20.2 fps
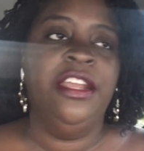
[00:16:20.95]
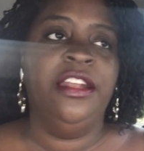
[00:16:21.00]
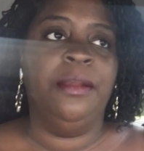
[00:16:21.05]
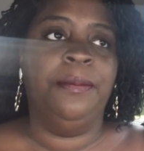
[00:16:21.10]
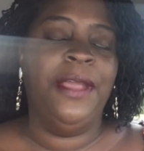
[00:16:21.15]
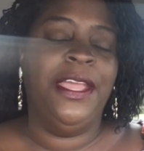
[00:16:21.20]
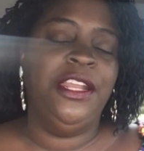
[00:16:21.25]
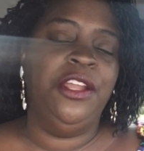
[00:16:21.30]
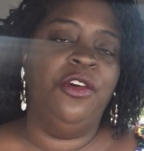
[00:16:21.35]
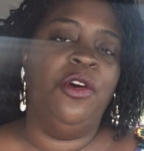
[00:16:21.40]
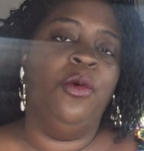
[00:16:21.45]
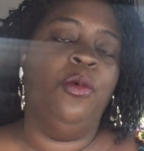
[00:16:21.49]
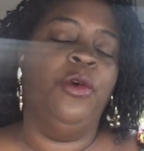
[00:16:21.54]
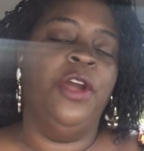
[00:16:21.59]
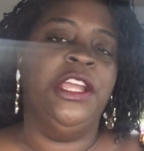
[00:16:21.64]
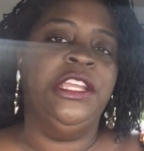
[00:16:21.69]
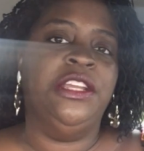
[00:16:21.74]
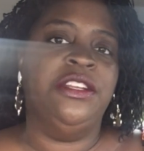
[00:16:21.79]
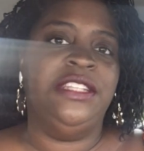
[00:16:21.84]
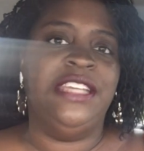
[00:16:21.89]
Depending on
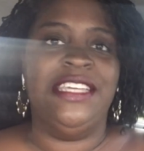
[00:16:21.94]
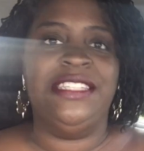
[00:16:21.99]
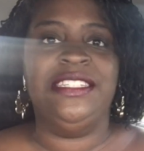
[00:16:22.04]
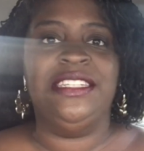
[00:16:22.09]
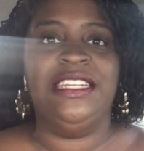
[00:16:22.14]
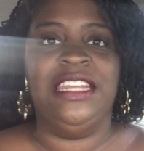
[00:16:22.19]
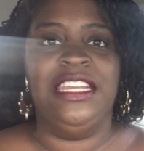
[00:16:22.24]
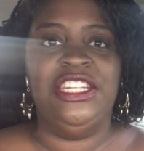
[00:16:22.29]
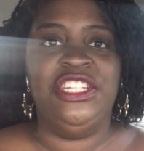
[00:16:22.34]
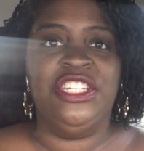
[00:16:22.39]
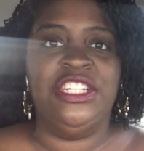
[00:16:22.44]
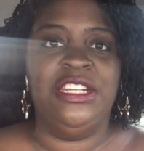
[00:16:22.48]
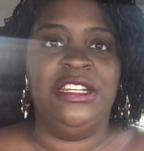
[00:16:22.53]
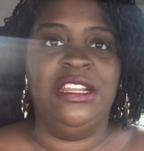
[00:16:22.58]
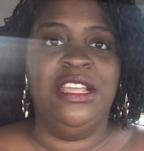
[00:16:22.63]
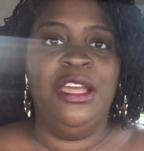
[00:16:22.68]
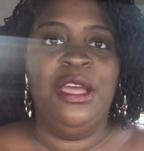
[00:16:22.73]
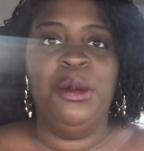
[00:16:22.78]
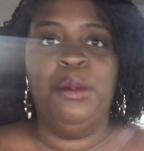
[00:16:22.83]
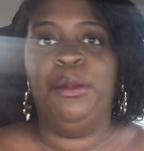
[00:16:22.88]
where your
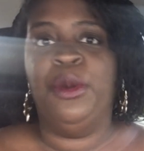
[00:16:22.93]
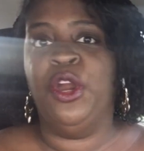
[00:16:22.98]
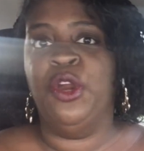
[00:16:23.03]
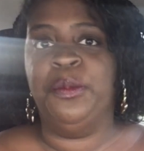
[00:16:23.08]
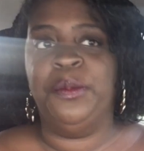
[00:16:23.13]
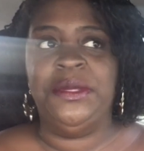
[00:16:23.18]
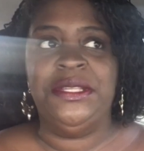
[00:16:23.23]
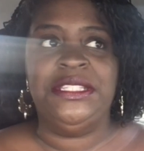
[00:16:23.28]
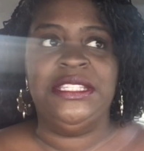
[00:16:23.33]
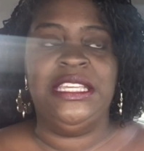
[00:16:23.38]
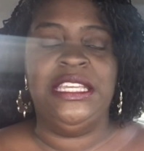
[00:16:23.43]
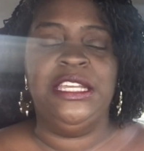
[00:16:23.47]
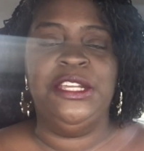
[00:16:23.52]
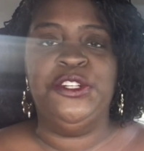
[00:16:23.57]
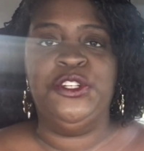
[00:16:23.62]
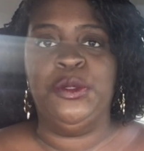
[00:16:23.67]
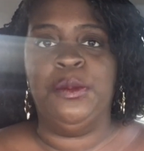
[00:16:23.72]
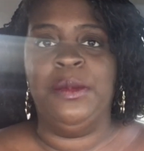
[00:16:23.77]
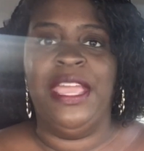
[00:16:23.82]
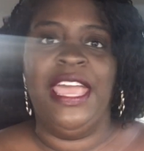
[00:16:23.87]
destination purpose
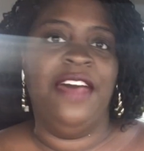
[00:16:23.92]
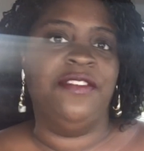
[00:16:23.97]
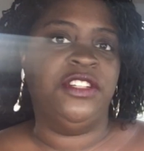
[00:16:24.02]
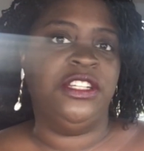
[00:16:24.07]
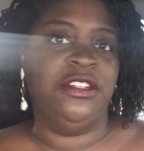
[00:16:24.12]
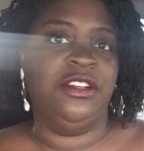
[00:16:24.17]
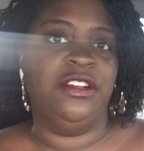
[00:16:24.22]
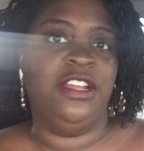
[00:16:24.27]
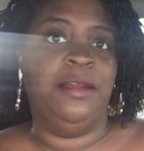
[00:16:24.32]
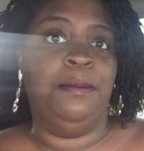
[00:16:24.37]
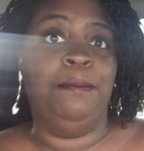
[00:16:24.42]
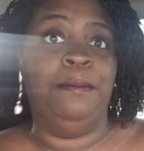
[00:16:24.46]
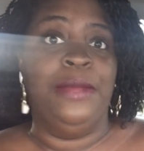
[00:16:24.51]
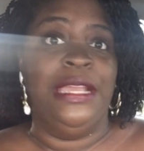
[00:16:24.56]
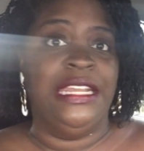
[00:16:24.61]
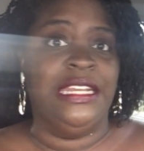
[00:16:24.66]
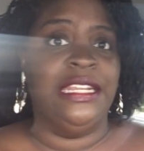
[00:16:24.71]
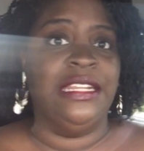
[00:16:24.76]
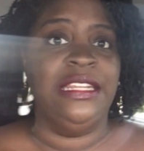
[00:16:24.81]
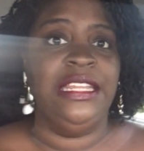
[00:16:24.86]
is, you may have to
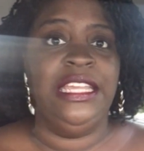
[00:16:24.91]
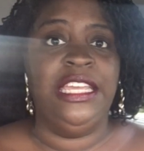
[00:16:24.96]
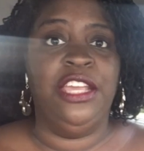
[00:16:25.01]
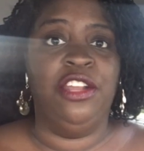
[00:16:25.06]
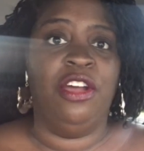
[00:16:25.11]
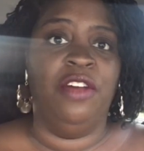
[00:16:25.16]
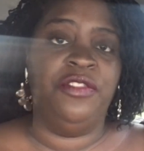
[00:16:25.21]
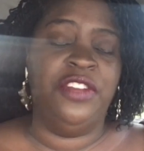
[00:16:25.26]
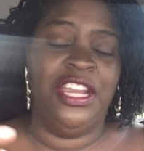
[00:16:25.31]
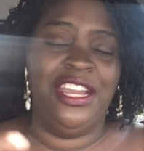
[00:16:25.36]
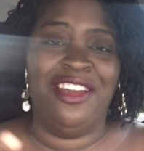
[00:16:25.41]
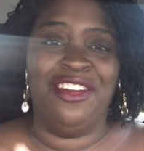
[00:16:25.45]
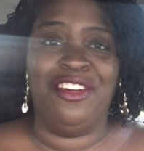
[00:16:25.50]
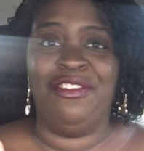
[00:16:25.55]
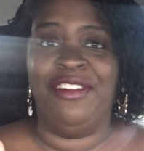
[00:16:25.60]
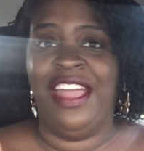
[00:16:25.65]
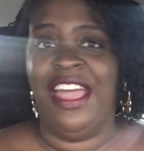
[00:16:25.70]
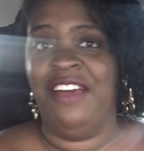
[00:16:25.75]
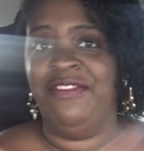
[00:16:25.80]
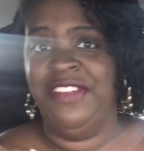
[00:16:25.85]
immediately get off the
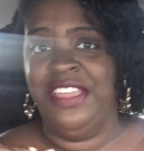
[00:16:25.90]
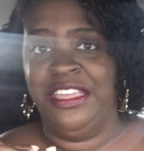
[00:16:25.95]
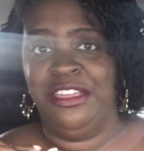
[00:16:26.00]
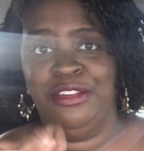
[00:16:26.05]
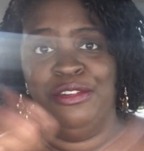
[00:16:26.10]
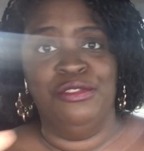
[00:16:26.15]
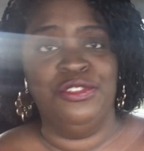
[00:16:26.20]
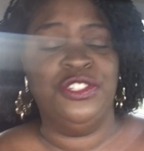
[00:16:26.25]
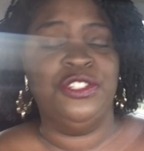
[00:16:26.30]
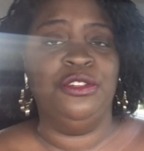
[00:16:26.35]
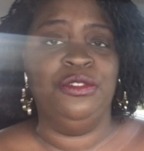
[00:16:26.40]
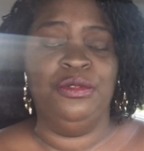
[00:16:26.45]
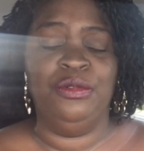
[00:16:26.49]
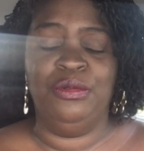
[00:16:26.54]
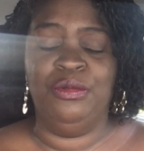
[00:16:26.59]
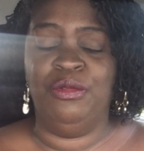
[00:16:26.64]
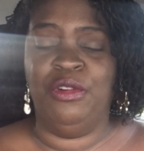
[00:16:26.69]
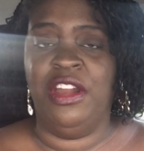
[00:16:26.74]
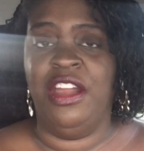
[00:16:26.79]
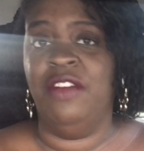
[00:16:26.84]
aircraft and go
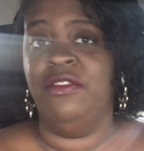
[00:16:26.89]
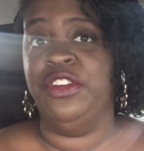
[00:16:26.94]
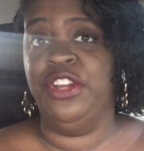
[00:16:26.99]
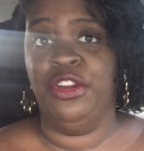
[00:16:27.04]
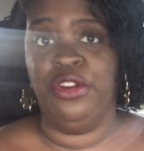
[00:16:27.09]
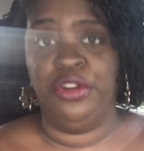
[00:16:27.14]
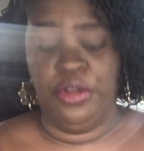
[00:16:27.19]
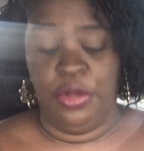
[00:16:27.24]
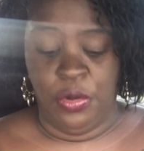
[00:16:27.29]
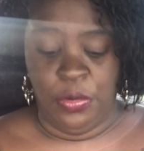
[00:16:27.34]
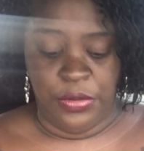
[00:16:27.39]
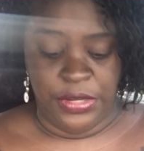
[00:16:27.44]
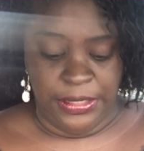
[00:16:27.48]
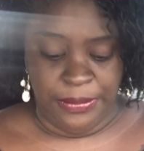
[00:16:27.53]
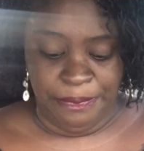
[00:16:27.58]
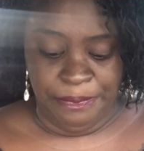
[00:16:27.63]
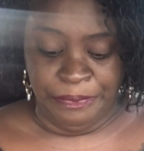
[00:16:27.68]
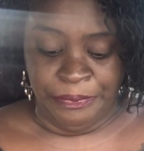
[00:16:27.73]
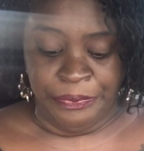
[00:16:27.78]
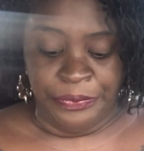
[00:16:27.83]
to wherever you're
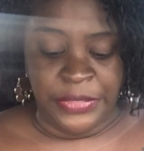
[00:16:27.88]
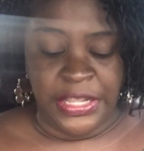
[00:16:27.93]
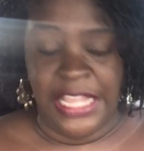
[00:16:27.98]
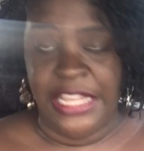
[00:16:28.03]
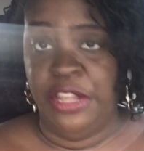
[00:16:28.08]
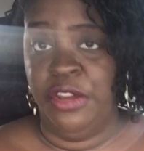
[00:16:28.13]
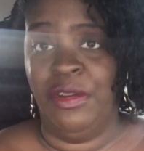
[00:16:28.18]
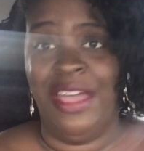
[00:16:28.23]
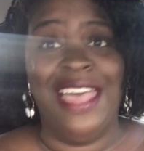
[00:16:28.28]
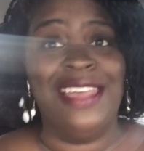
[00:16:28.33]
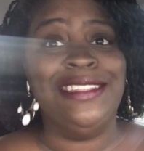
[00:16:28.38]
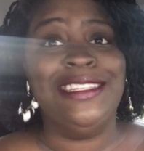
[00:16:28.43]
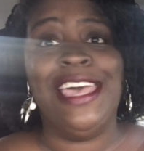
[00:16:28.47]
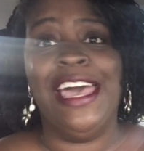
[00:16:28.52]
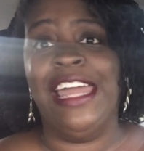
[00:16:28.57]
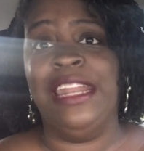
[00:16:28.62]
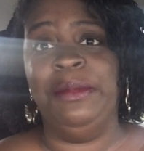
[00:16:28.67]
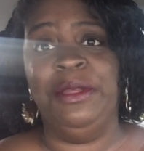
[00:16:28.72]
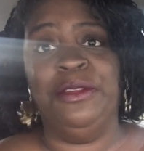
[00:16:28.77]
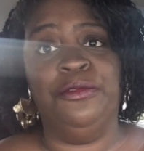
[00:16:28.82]
going, and you don't have
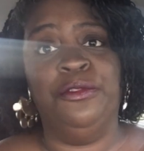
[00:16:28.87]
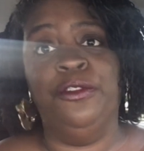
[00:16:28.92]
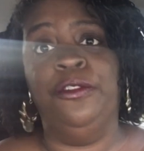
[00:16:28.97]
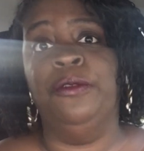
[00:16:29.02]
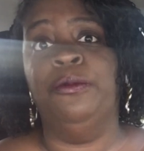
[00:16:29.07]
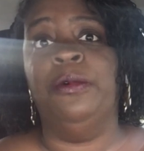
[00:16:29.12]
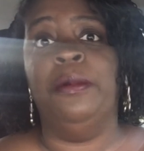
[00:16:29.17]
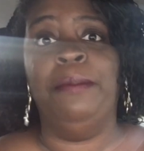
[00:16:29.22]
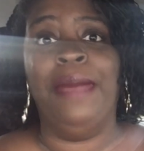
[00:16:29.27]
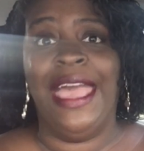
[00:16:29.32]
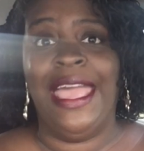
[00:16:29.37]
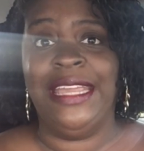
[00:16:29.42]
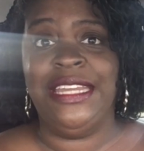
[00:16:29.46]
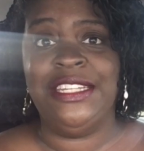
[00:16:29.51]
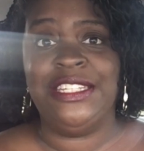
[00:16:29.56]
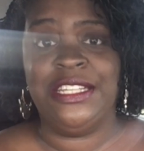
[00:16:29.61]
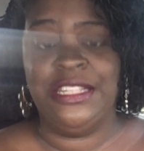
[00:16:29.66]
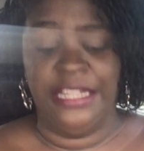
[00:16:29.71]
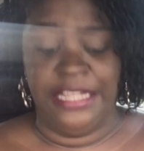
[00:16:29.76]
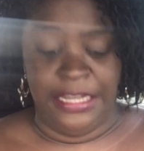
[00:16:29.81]
time to be fooling with
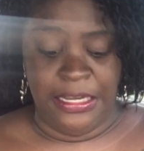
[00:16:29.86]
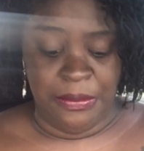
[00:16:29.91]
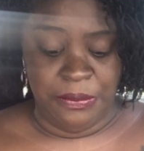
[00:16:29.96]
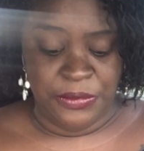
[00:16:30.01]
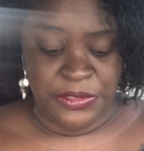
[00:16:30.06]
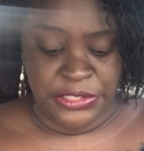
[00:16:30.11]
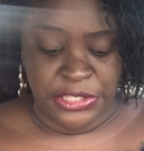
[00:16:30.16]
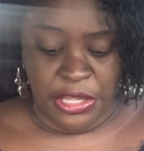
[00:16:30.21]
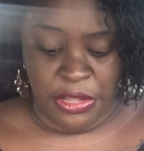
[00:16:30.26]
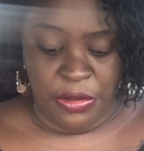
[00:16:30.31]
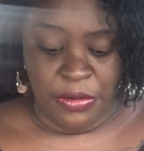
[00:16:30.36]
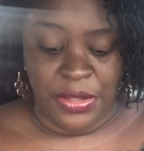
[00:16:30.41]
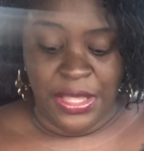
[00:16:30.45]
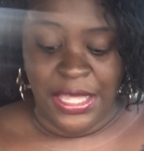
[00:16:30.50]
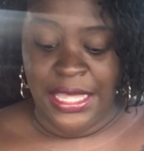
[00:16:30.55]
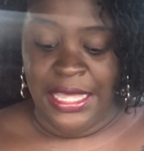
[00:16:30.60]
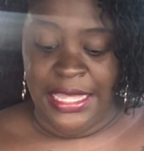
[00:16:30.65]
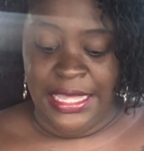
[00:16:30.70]
baggage claim. So